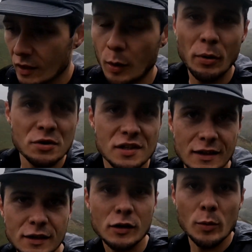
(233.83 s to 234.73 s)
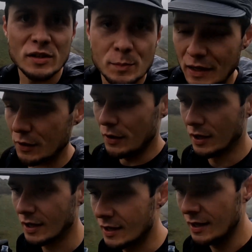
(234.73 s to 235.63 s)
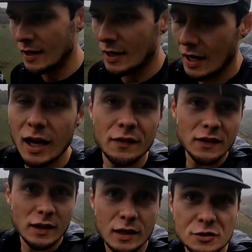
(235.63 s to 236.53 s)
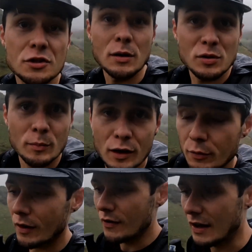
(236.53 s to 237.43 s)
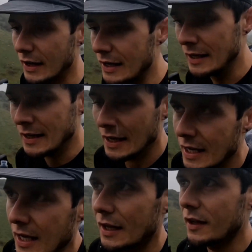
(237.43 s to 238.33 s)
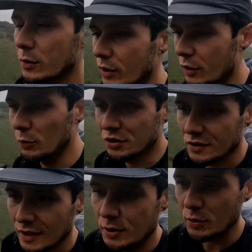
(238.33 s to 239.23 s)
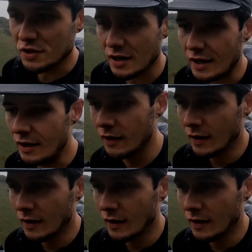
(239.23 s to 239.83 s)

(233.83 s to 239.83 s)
I'll post it in the comments below, and the description below rather. And the other one I also did was a